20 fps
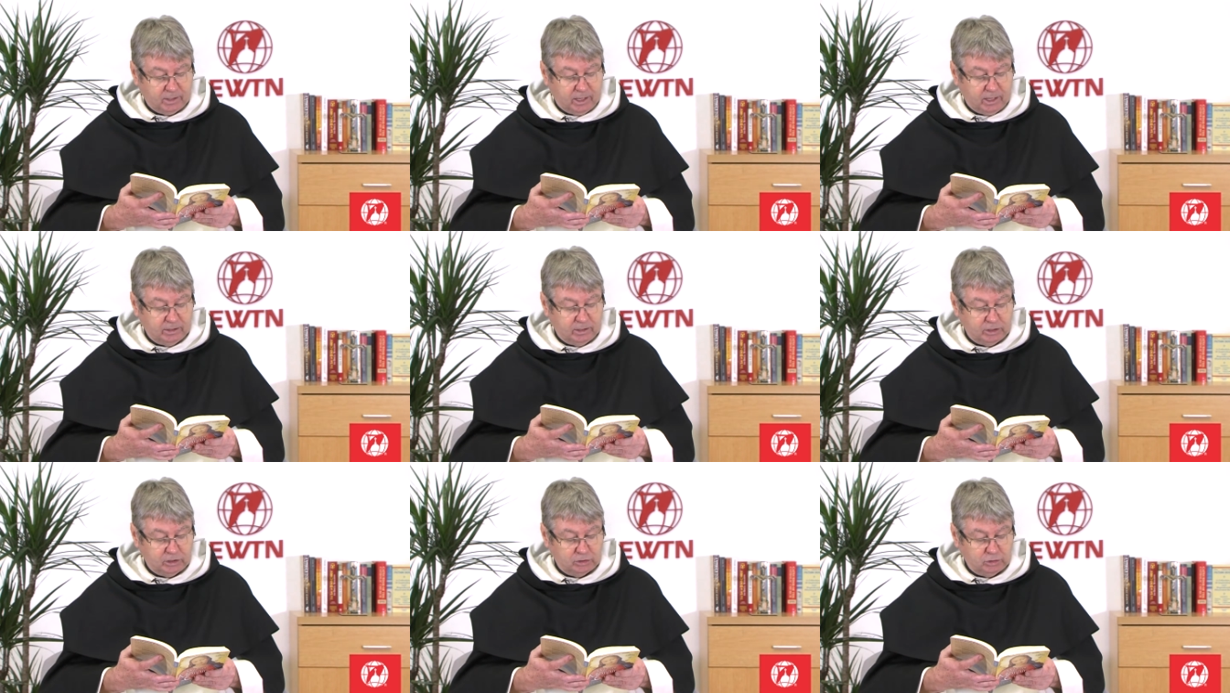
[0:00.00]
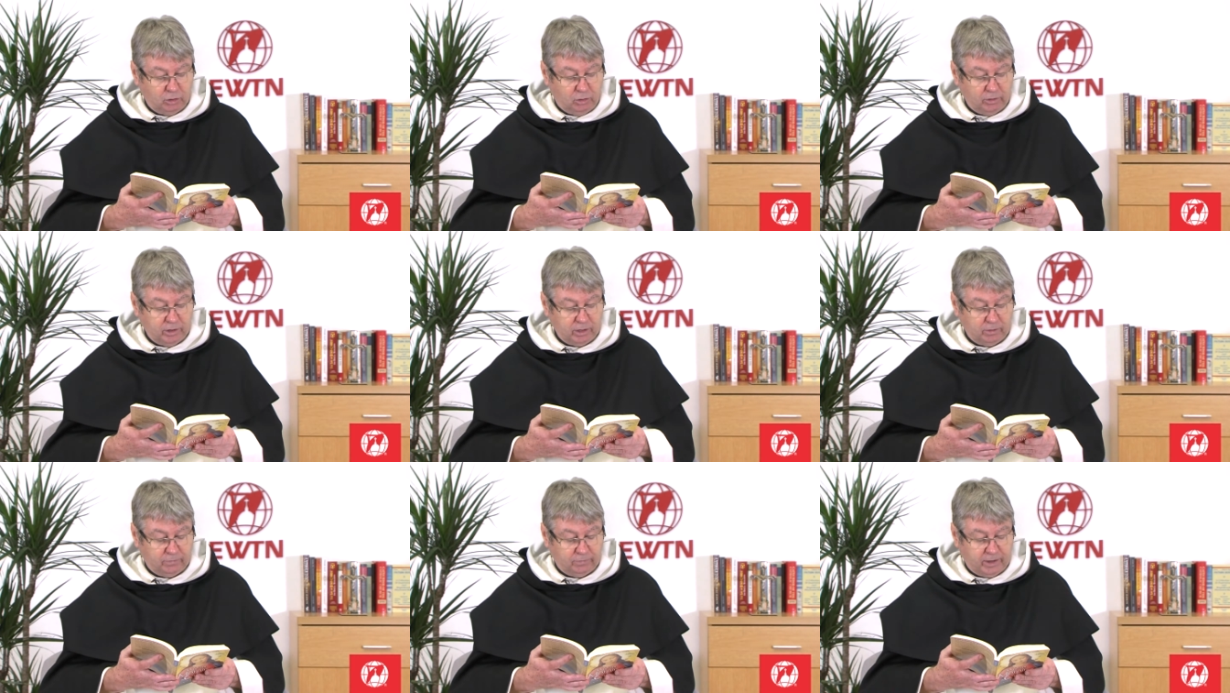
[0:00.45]
in the
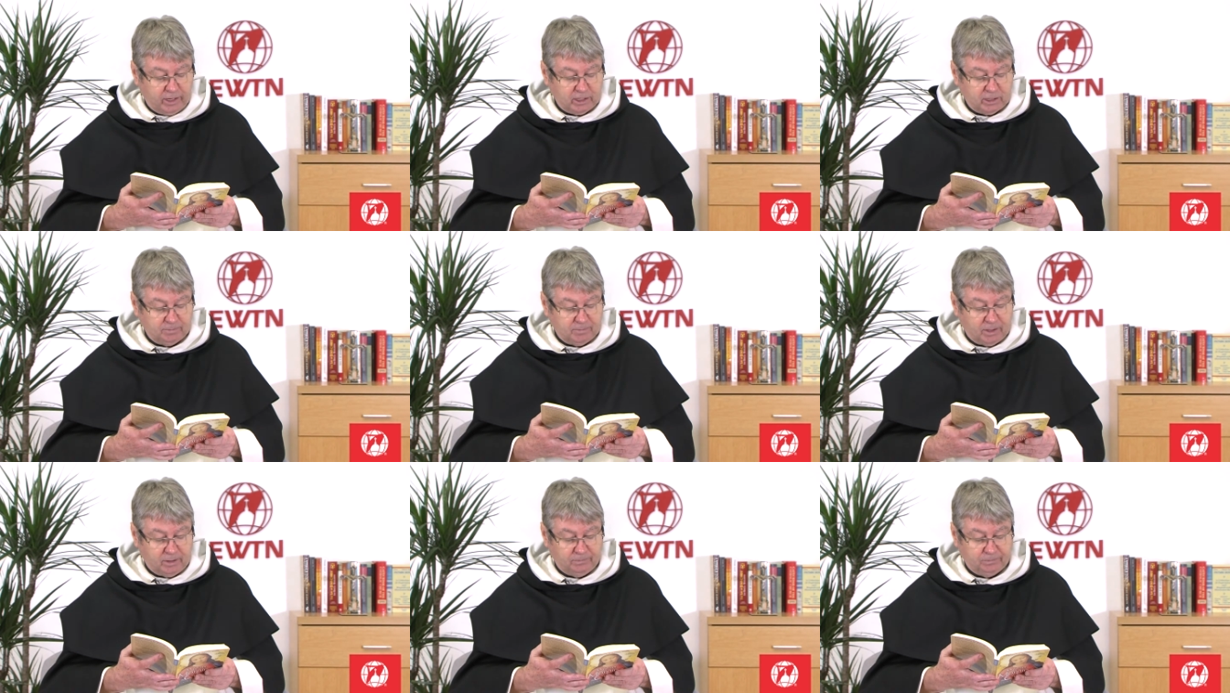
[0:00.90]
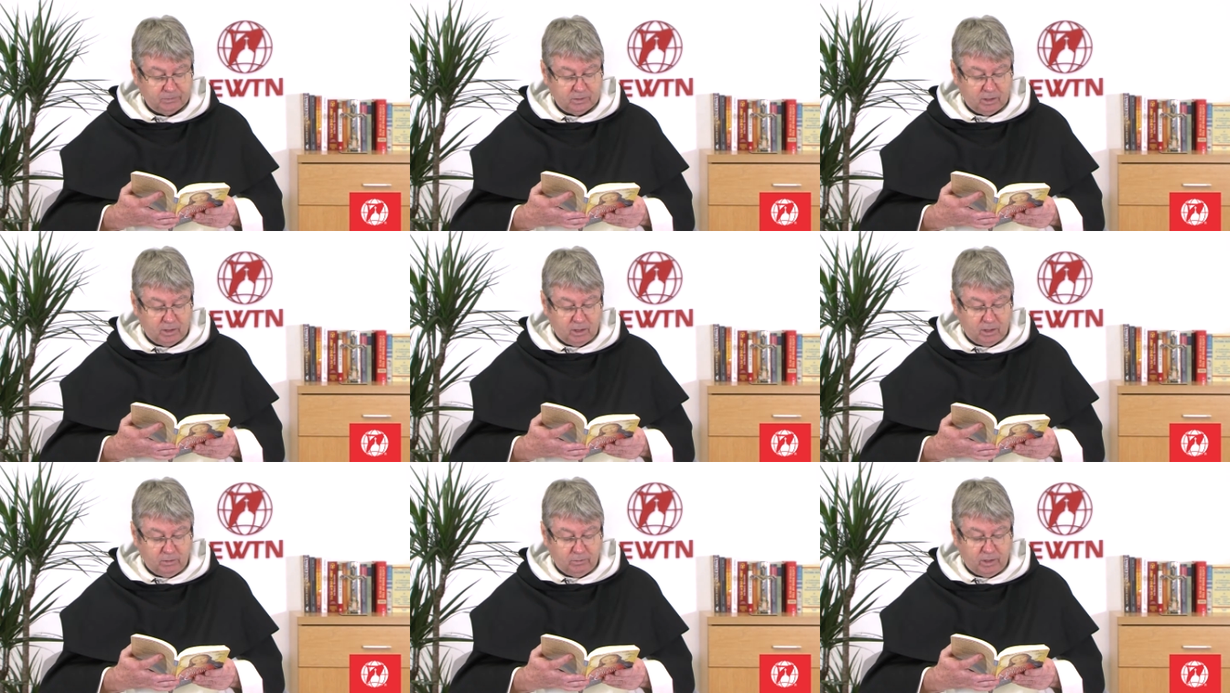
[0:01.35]
story of Fatima
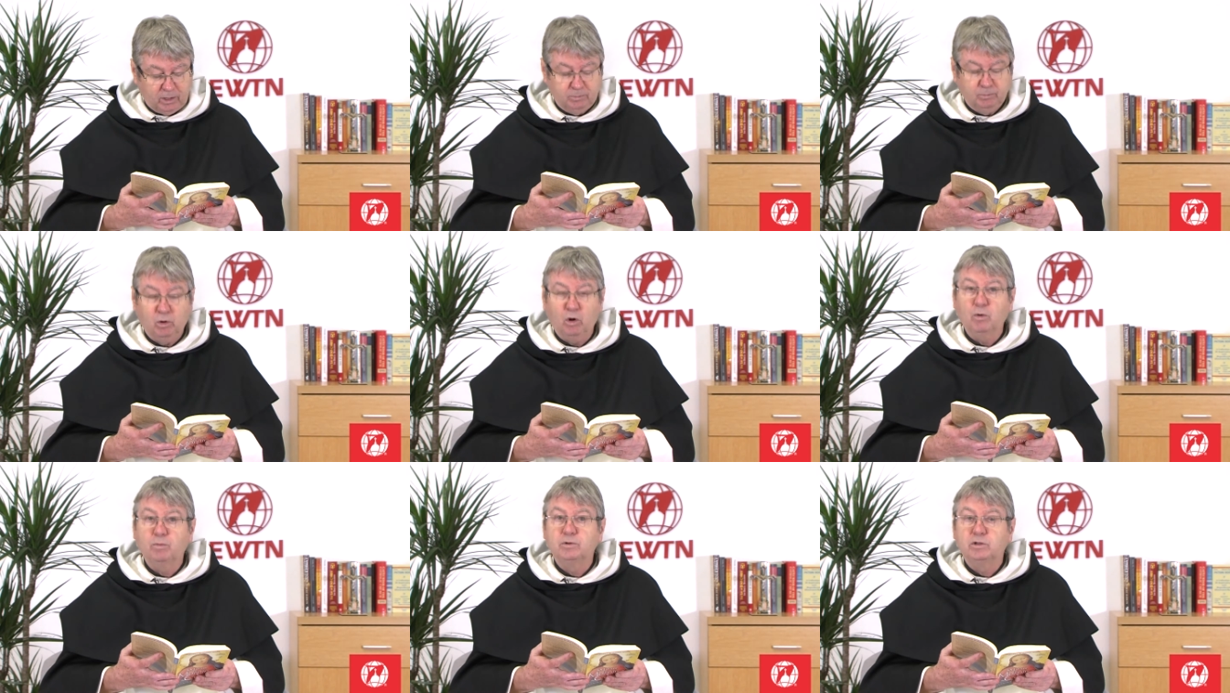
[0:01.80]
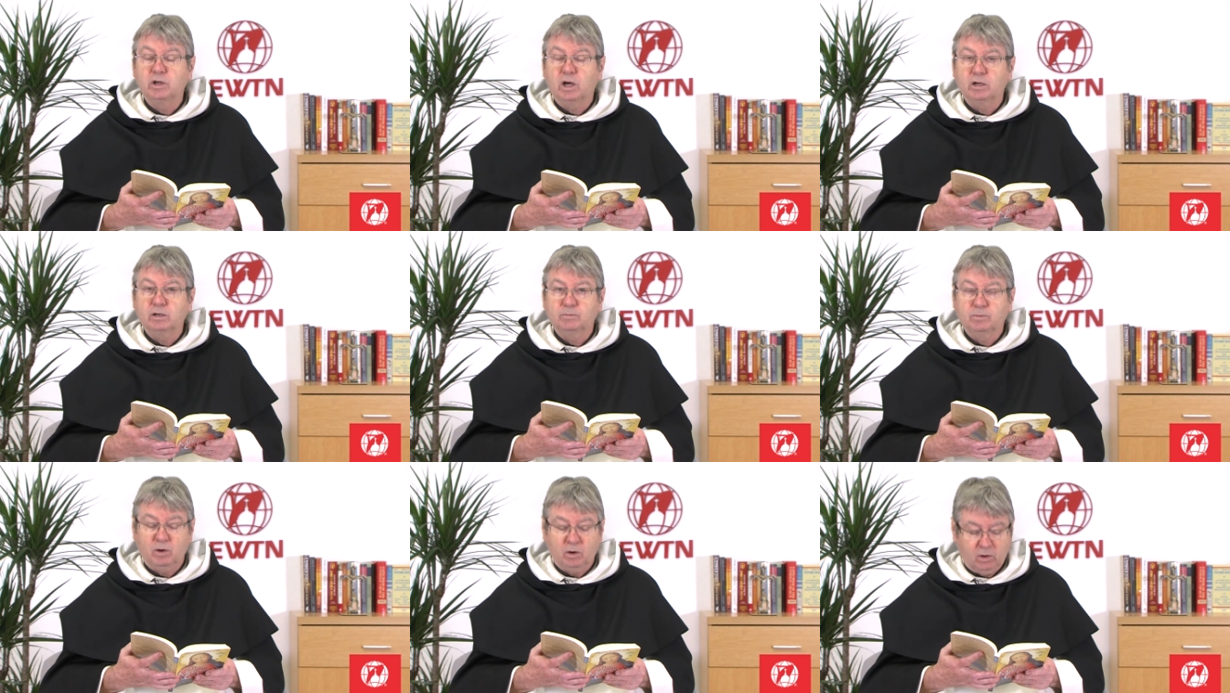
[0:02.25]
when Pope
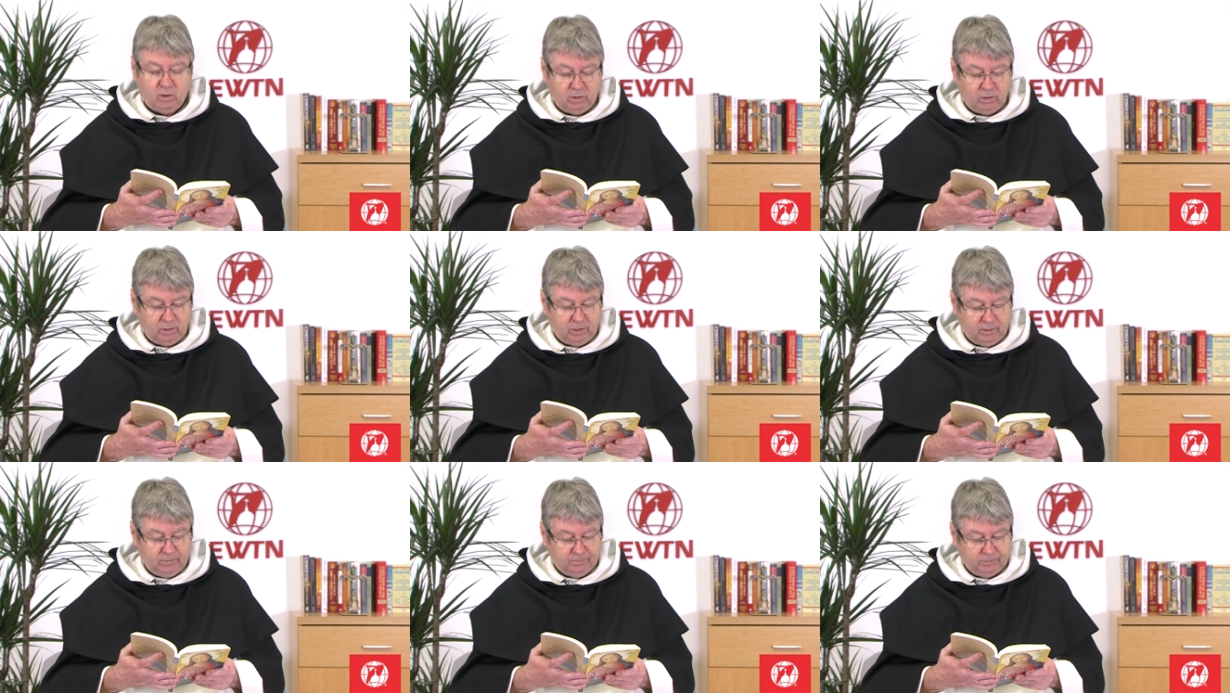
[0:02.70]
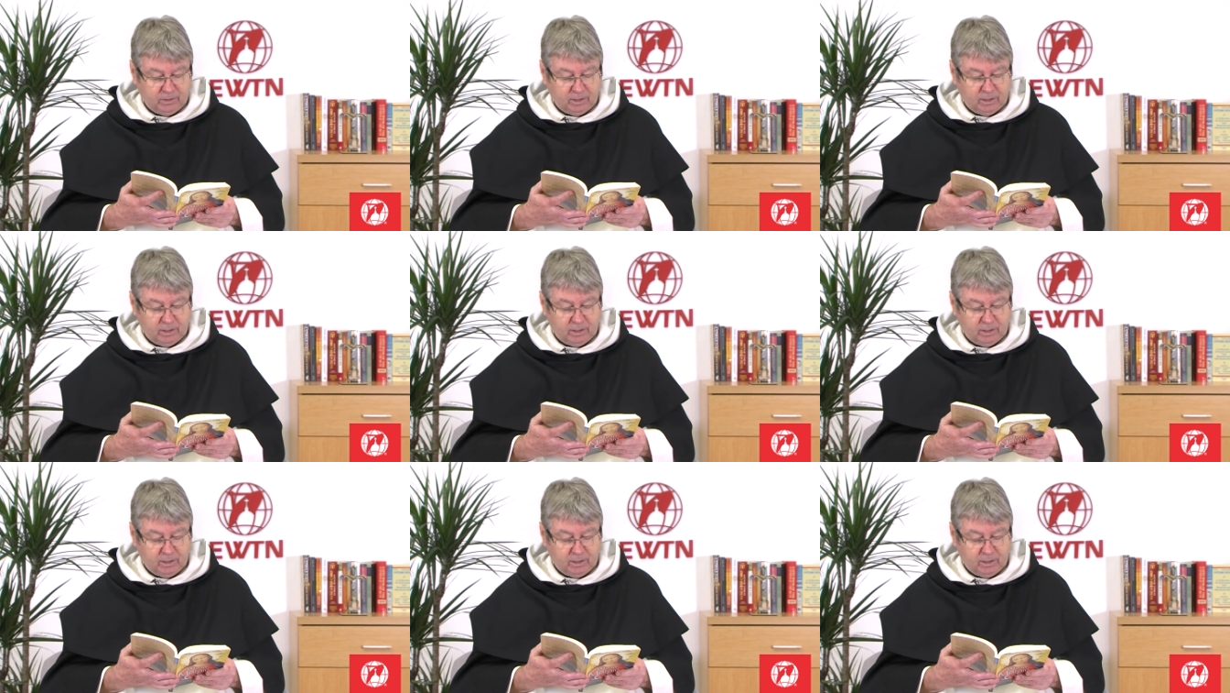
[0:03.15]
John Paul,